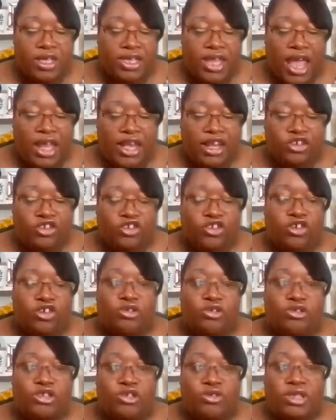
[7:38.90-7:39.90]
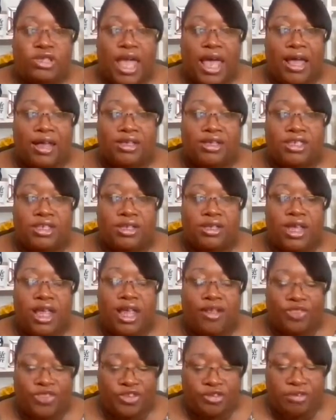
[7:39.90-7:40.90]
dated June
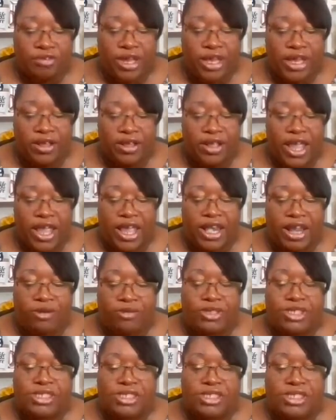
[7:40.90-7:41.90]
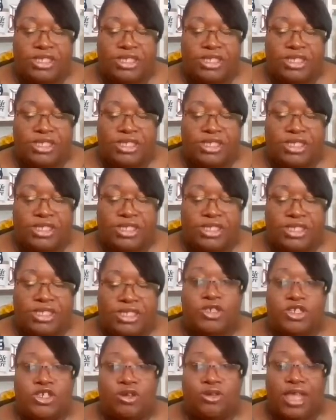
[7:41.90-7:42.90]
2003, and it was titled
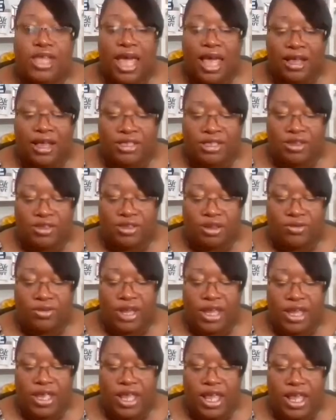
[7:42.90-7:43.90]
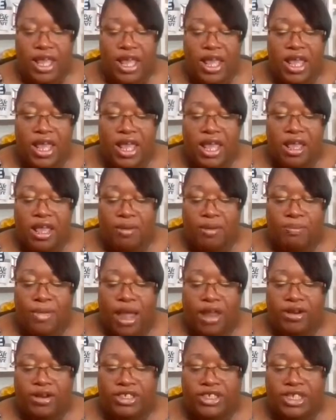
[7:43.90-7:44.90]
From 2003,
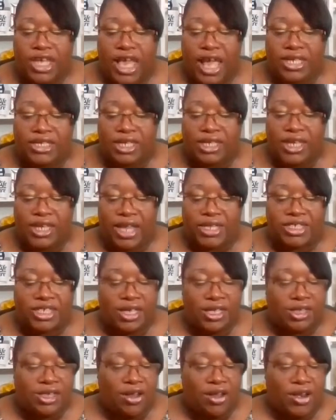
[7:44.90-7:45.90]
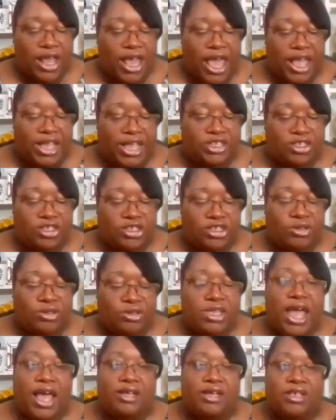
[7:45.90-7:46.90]
Maynard Jackson, 1938 to
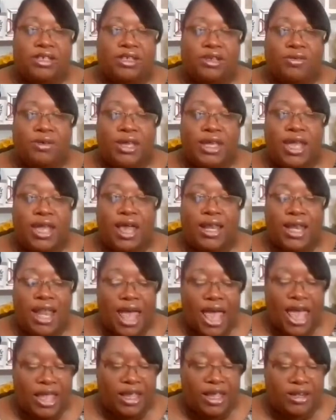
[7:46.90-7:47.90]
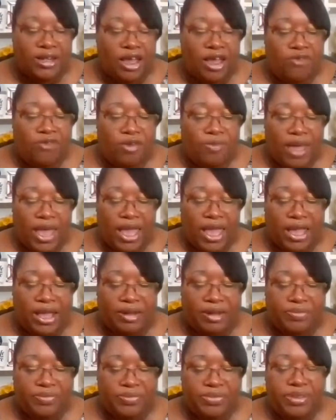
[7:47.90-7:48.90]
2003, A Lion of a Man.